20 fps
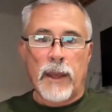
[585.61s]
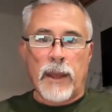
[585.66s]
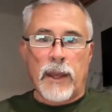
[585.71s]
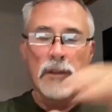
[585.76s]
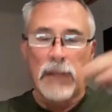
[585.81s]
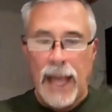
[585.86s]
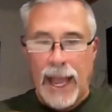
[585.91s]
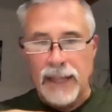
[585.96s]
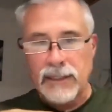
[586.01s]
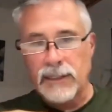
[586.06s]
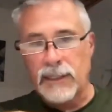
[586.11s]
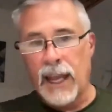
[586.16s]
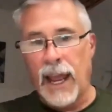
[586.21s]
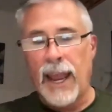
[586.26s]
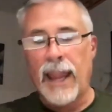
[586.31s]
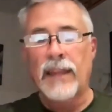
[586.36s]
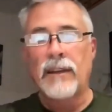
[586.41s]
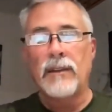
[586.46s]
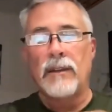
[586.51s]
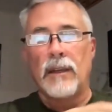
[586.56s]
Last
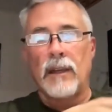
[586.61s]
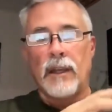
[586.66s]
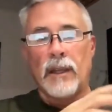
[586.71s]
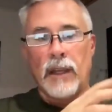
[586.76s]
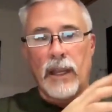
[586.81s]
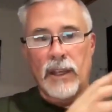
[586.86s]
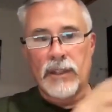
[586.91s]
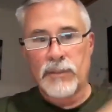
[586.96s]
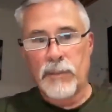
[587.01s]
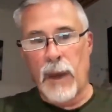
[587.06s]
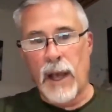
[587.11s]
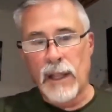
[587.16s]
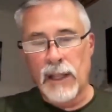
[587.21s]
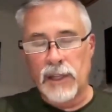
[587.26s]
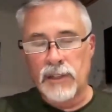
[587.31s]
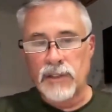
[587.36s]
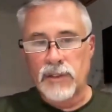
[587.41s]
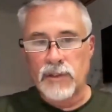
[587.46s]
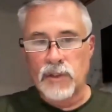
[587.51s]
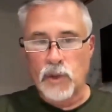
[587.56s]
night,
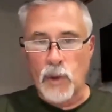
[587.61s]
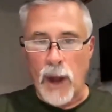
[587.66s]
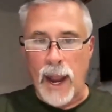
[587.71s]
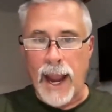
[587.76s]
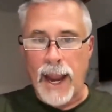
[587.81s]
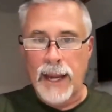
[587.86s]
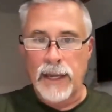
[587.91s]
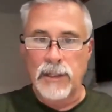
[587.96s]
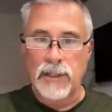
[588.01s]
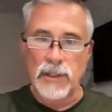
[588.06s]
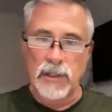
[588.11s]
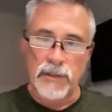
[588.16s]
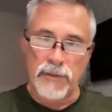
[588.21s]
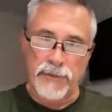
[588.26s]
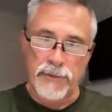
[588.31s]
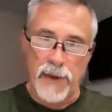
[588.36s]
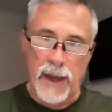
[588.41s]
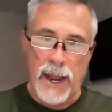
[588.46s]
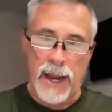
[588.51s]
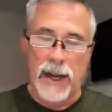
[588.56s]
Hezbollah tried to
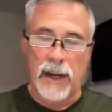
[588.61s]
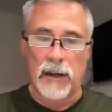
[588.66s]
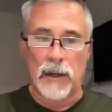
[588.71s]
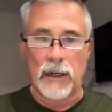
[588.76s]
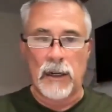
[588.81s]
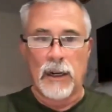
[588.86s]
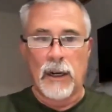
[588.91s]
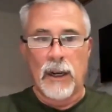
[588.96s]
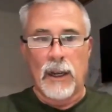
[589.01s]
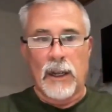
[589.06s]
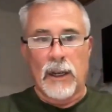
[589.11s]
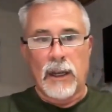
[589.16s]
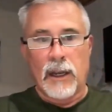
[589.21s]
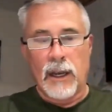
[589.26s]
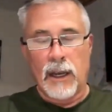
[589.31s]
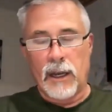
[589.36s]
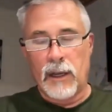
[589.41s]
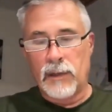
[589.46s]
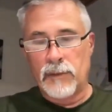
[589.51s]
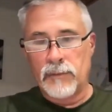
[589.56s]
fire
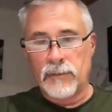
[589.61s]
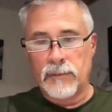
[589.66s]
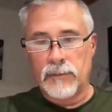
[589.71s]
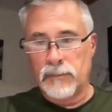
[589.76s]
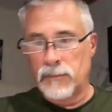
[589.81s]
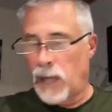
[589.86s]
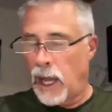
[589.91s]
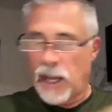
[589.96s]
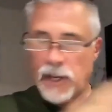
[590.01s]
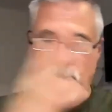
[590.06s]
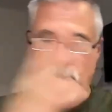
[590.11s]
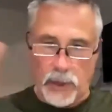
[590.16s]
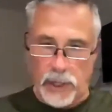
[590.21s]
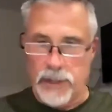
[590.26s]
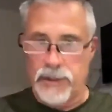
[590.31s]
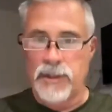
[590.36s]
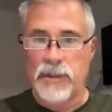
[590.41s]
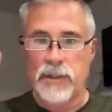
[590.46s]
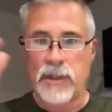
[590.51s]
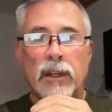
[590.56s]

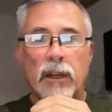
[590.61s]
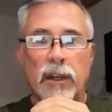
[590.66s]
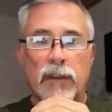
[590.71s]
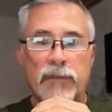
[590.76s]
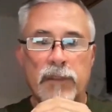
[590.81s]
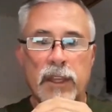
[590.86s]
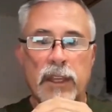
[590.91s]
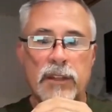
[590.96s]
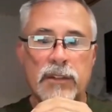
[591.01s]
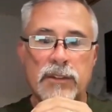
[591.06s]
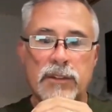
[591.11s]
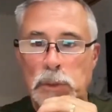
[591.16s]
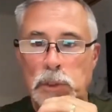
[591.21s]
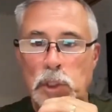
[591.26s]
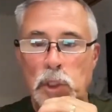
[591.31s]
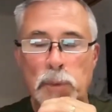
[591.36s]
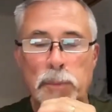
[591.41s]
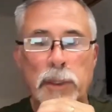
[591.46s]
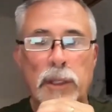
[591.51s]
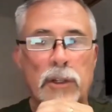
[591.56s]
hundreds of these
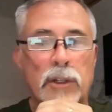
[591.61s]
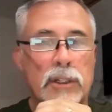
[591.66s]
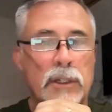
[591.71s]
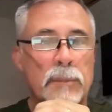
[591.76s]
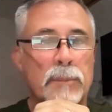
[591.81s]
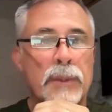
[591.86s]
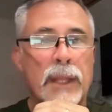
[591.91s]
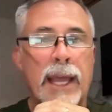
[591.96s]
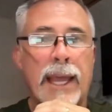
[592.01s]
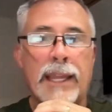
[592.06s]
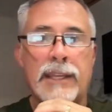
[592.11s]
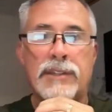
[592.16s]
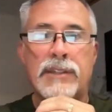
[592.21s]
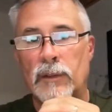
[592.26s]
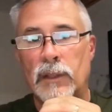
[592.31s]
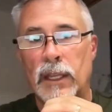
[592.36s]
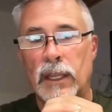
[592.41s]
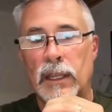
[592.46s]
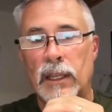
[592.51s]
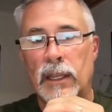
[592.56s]
tubular complaints
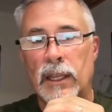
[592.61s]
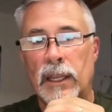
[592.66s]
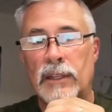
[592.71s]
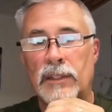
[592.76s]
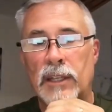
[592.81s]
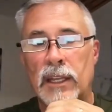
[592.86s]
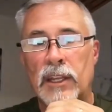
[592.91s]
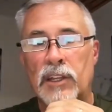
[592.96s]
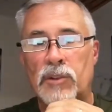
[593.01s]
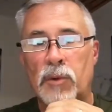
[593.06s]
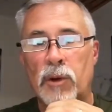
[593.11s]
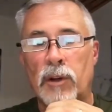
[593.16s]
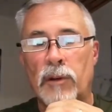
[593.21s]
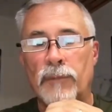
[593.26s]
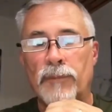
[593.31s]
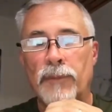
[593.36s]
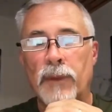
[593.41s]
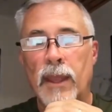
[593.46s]
into Israel.